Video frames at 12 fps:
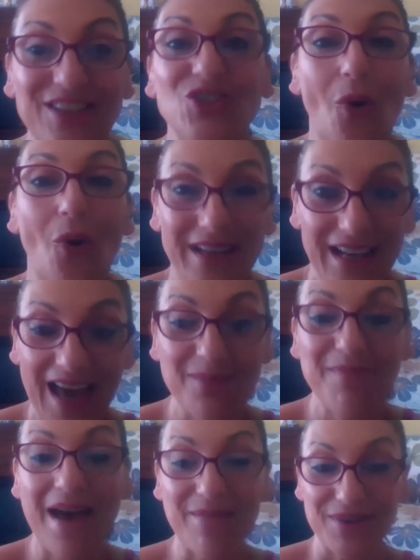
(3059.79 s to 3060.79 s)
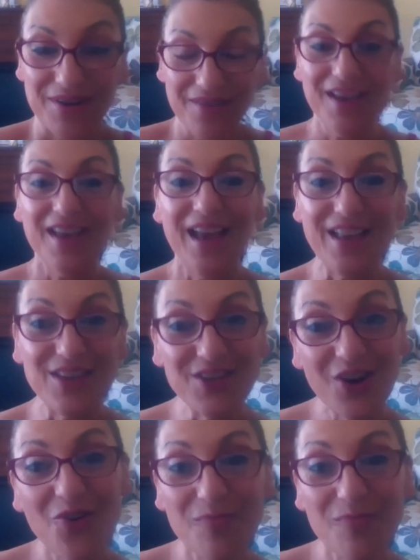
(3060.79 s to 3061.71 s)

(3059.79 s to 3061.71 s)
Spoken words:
joined. I got a member. And you know who